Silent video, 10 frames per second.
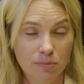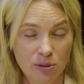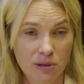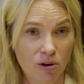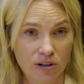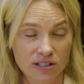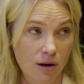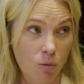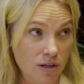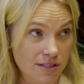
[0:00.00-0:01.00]
to be honest, I
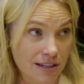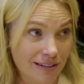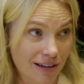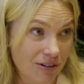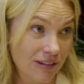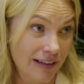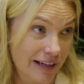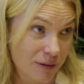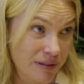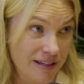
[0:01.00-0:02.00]
wasn't. I like
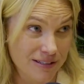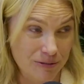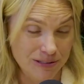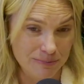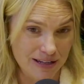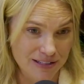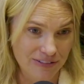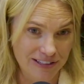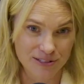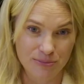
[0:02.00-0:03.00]
sure, airplanes. I wasn't
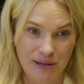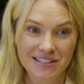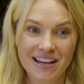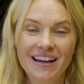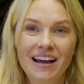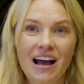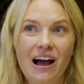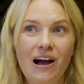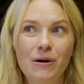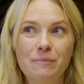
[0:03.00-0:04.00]
massively into space.
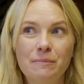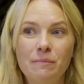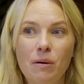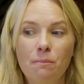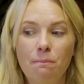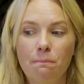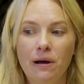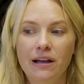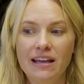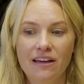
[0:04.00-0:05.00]
Um,
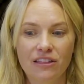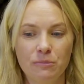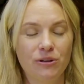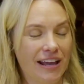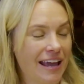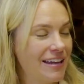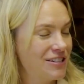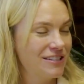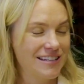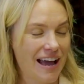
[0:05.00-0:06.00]
but yeah, the
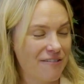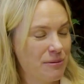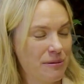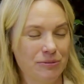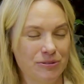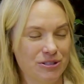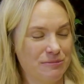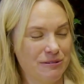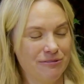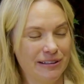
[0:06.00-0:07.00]
communication to average people has just
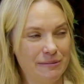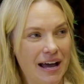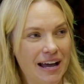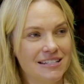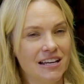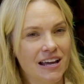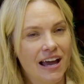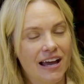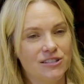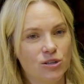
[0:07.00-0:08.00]
been really bad.
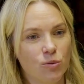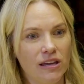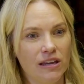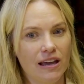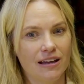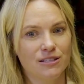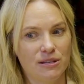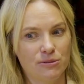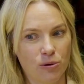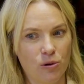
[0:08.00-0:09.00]
And so we, at
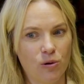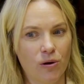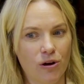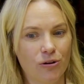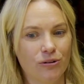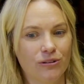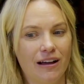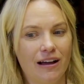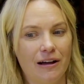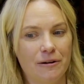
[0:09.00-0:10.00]
Spaceport Cornwall,
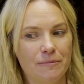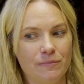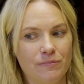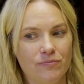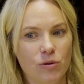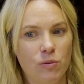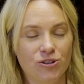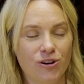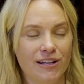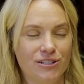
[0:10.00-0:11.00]
um, we
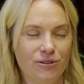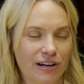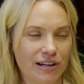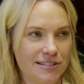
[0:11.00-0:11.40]
try and do it very